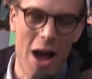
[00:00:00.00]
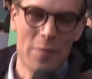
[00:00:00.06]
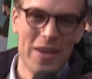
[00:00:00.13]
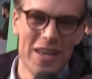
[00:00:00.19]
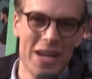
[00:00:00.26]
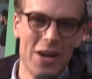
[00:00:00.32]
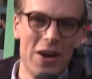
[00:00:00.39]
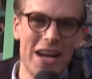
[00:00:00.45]
I'm
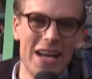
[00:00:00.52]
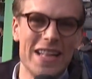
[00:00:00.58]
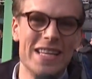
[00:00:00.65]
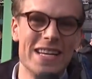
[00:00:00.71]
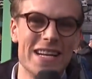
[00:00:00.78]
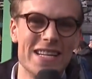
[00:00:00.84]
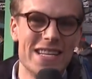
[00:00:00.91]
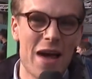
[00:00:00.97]
here in
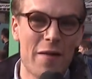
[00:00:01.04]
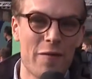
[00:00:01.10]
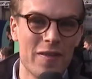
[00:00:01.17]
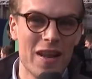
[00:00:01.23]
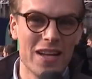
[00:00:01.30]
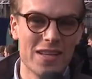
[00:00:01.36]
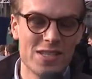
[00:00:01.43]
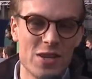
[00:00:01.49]
the
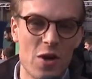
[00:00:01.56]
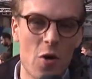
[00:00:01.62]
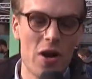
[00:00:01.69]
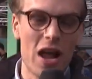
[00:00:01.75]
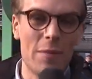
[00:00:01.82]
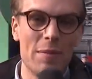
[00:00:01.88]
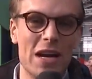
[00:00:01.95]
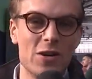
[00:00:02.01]
DevNet
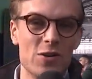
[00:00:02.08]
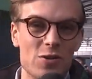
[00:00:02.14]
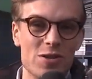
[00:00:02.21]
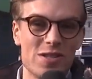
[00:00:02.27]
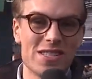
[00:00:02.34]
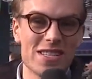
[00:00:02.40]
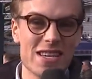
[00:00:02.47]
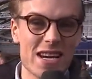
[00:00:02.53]
zone. I'm here to
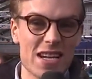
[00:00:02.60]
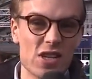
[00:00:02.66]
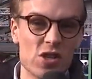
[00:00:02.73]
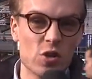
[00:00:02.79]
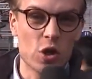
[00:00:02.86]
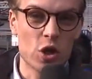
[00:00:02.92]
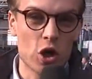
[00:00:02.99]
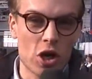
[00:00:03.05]
see it,
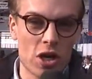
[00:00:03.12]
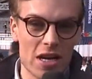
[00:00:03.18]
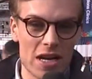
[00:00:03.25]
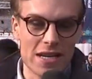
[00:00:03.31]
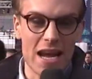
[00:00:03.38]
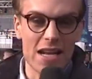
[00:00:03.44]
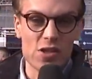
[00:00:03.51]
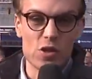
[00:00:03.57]
to learn
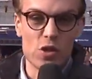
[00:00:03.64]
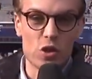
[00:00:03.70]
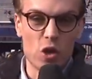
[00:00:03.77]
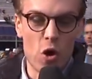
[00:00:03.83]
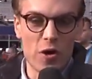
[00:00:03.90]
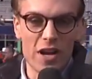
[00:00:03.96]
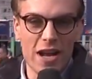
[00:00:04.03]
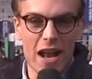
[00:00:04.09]
it, and to
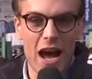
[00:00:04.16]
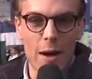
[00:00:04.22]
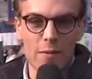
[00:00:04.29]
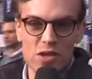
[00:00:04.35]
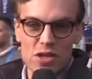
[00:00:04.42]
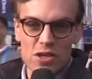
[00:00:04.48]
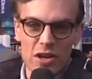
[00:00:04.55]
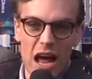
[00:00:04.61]
code it. I'm
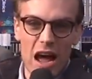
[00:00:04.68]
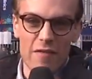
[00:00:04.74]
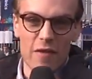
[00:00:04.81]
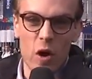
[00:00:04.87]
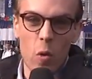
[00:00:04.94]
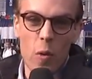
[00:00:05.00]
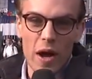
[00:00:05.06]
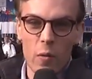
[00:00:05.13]
just going to have a
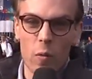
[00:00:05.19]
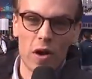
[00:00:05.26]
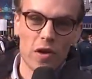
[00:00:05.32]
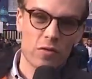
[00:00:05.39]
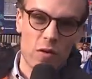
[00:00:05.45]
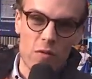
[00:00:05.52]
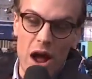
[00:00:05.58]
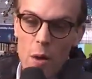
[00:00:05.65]
quick
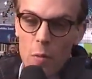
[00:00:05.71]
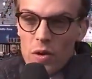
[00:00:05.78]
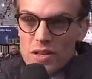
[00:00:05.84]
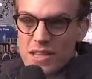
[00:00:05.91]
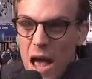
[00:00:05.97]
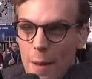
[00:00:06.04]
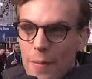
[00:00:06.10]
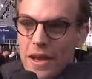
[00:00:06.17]
wander around
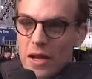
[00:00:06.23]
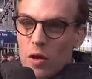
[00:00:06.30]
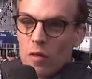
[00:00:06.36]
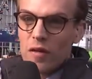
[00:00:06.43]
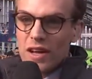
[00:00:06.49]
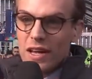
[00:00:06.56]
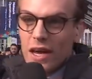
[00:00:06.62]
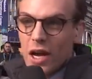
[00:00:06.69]
what's happening
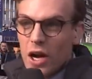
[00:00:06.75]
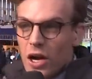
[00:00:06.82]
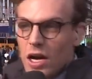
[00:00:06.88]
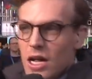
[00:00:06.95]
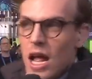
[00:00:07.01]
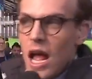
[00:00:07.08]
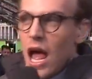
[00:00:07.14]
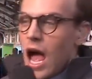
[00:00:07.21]
over here.
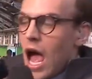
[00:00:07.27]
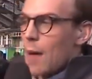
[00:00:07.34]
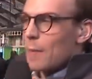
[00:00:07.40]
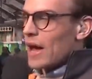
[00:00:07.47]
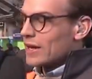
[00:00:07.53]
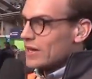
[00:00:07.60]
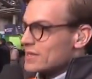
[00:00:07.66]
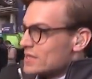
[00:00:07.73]

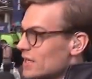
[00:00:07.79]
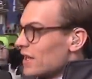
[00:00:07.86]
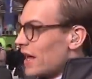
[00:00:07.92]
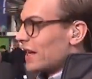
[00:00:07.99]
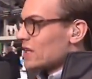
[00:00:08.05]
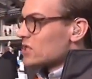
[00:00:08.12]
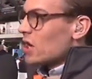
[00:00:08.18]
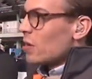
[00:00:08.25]
I can see
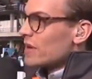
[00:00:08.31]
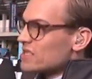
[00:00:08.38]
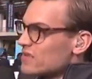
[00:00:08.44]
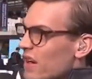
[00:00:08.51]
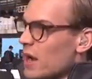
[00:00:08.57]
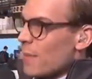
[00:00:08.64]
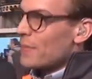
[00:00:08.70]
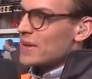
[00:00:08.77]
it's always
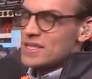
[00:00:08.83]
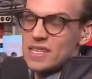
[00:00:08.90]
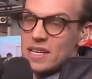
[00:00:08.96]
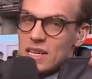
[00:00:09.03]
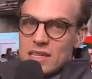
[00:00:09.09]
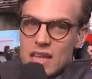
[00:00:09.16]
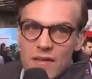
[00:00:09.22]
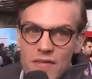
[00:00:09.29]
very busy in
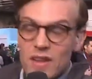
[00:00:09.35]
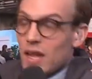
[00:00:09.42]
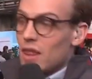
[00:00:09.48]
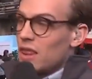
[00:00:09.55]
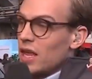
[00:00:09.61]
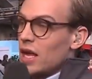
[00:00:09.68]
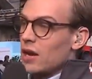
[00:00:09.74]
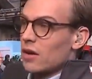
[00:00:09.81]
the DevNet
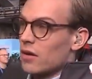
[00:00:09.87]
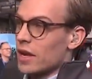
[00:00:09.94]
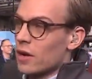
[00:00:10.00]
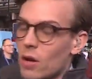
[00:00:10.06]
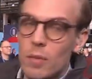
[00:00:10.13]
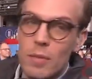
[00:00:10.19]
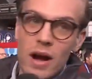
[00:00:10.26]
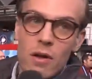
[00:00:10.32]
theater.
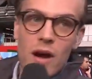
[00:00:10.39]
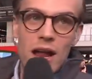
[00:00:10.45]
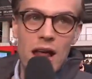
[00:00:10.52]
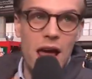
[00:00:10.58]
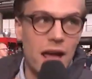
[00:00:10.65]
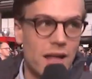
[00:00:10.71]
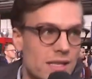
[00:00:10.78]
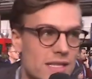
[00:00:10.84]
Here on my
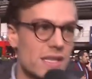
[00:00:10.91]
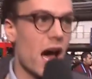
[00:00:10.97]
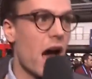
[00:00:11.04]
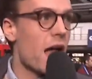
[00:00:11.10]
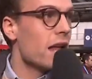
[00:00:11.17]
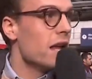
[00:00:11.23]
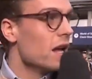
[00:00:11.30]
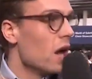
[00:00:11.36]
right-hand
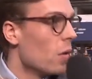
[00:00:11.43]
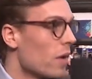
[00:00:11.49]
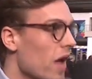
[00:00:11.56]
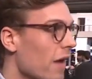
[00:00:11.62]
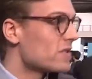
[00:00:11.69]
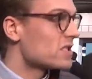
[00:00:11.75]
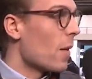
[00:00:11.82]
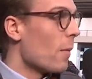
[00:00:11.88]
side, we
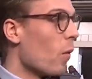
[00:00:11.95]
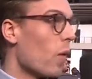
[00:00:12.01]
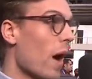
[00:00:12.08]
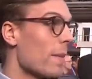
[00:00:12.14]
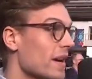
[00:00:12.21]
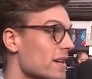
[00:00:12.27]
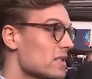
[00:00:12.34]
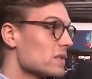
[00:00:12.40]
have some
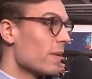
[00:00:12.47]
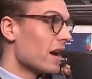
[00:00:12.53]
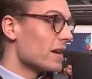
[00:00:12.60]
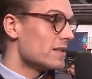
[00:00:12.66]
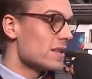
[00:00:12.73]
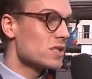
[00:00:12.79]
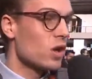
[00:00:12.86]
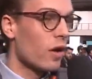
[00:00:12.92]
WebEx by
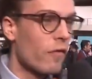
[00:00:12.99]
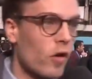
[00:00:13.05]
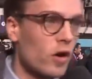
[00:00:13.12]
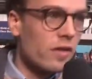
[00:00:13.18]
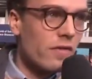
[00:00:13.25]
Cisco for